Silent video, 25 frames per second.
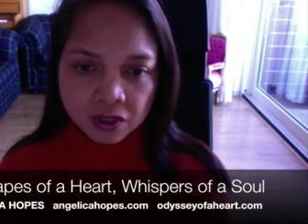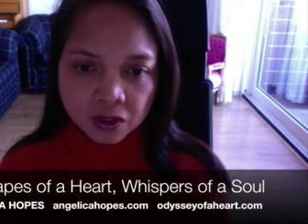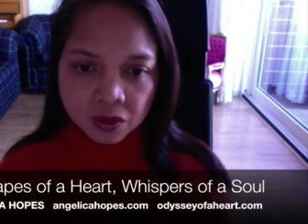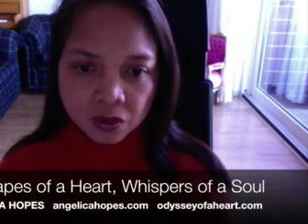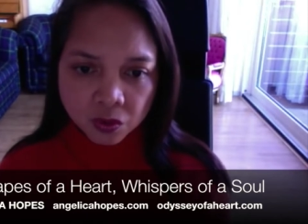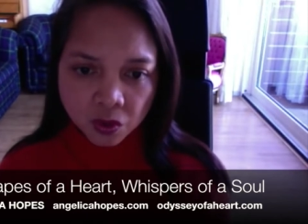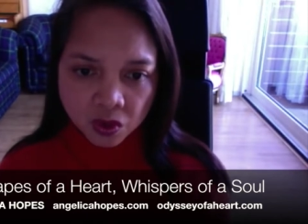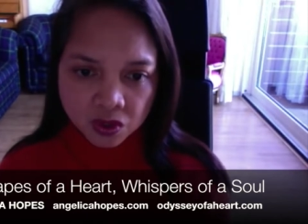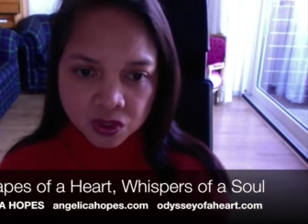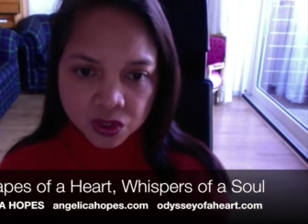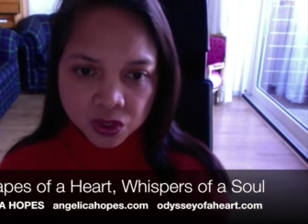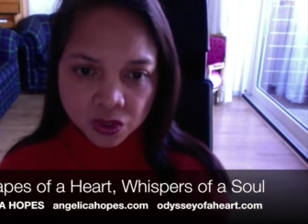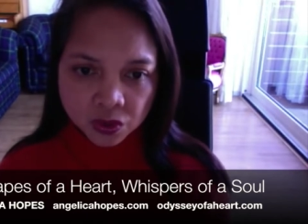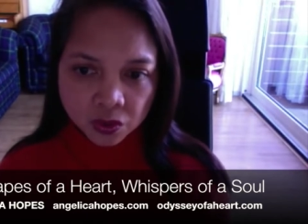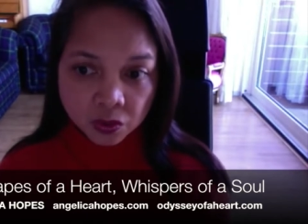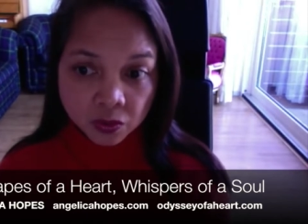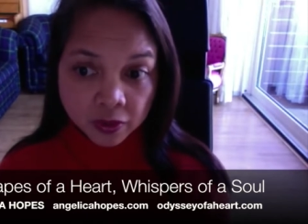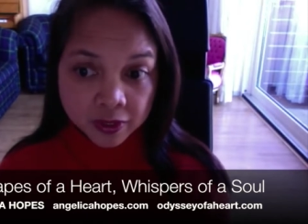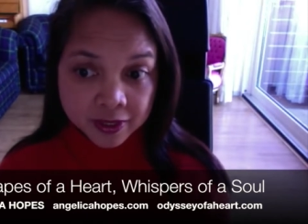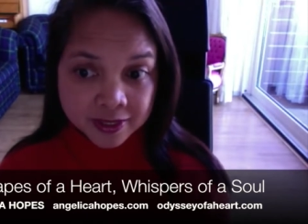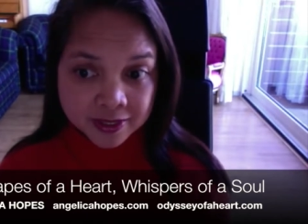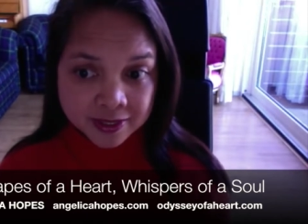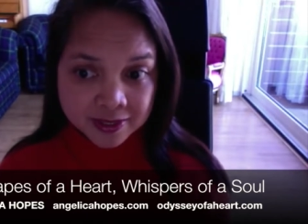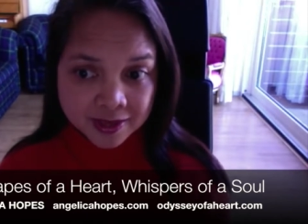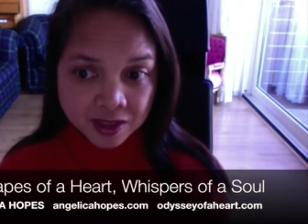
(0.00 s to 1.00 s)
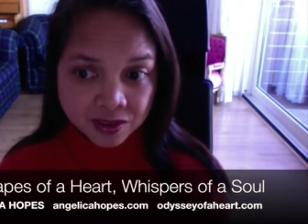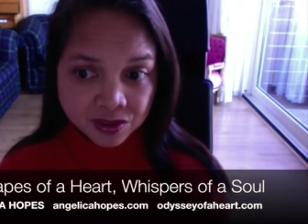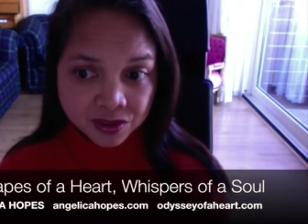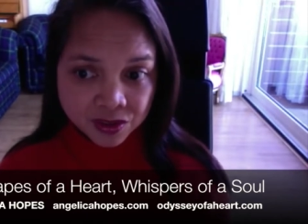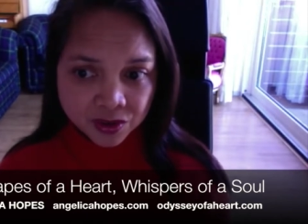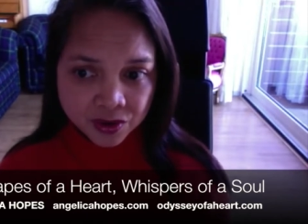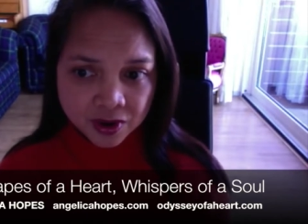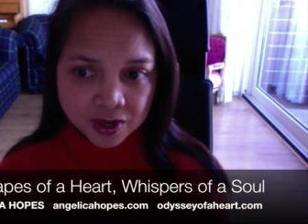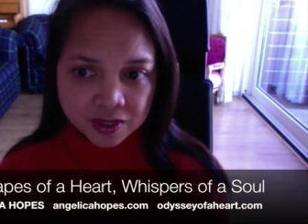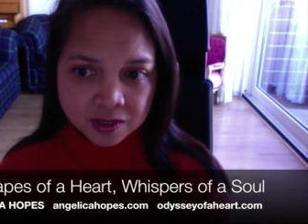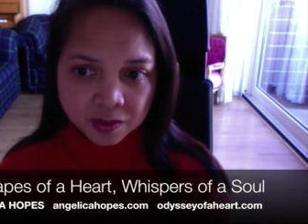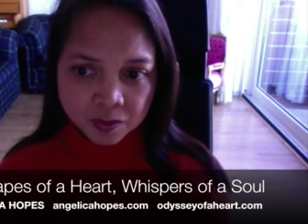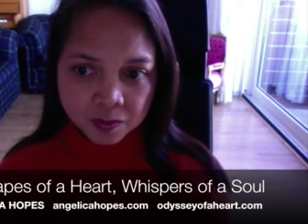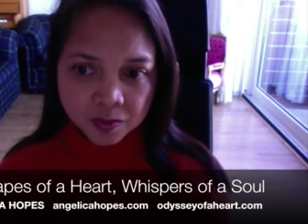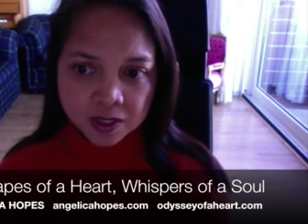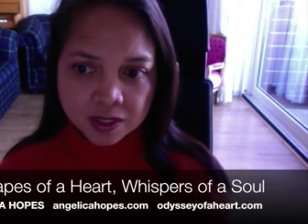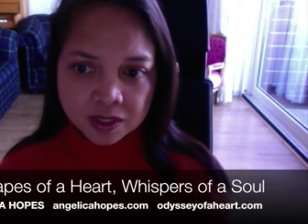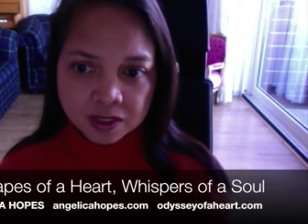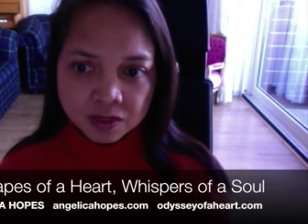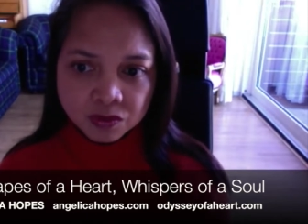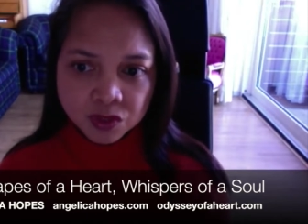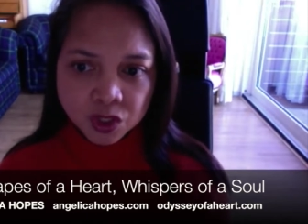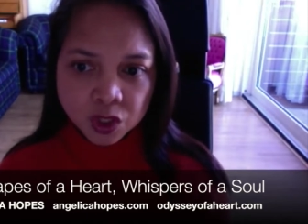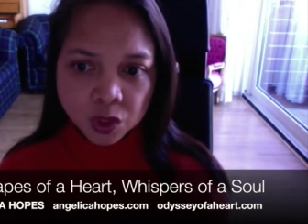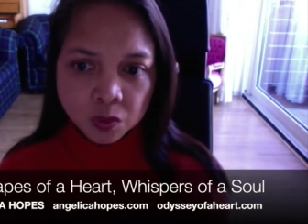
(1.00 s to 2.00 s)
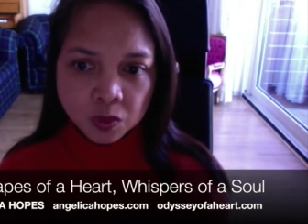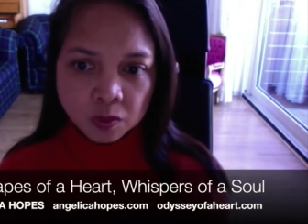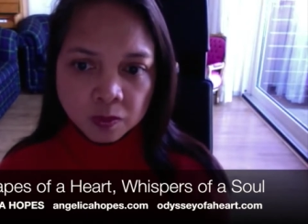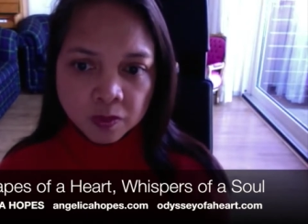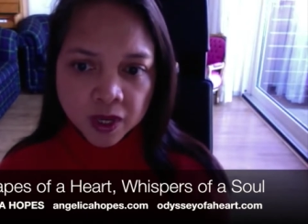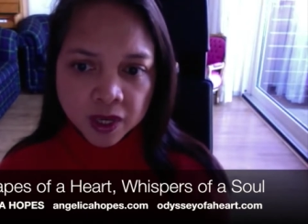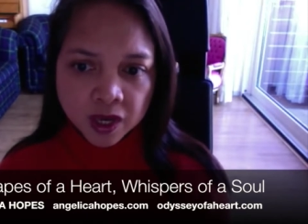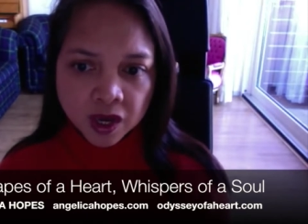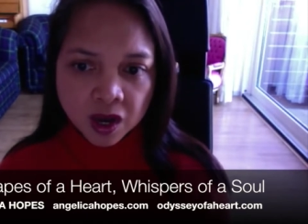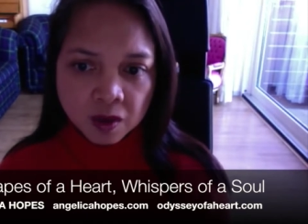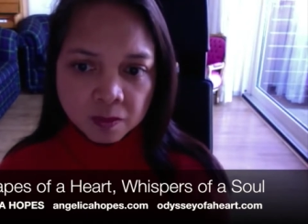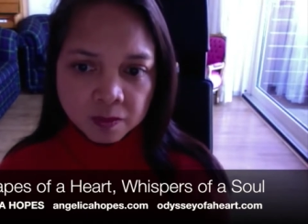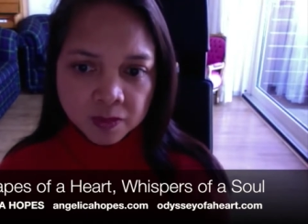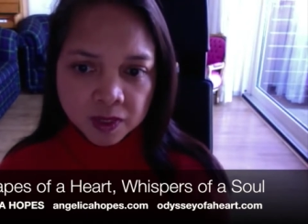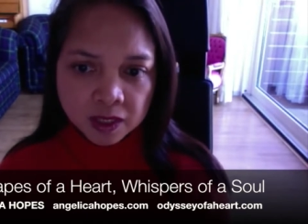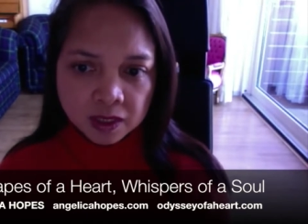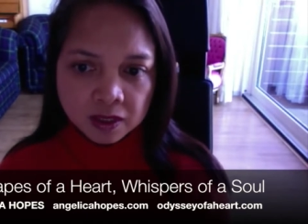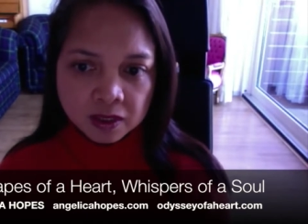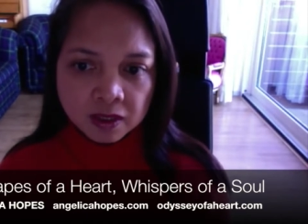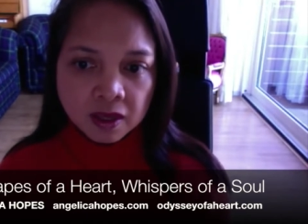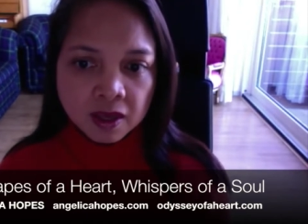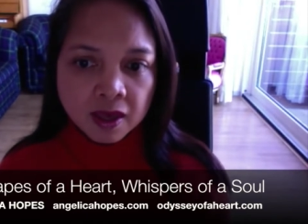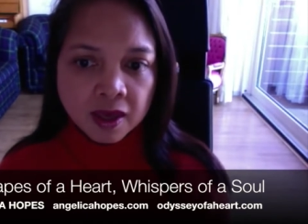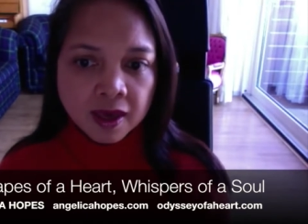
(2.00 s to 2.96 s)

Roger already sent her SMS if she will be coming,